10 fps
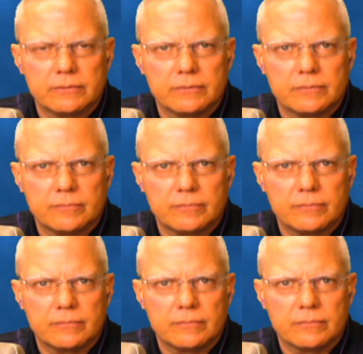
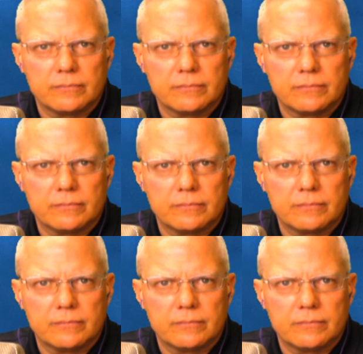
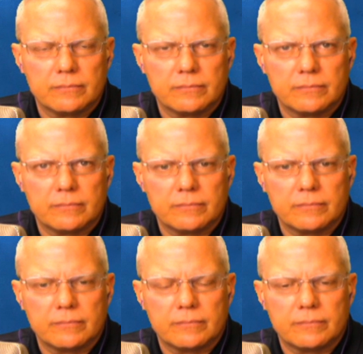
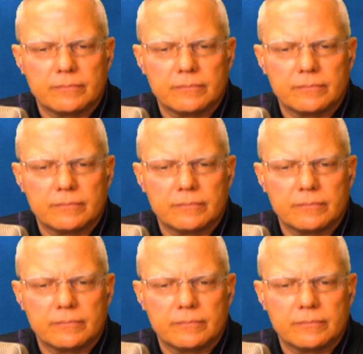No one is speaking in this clip.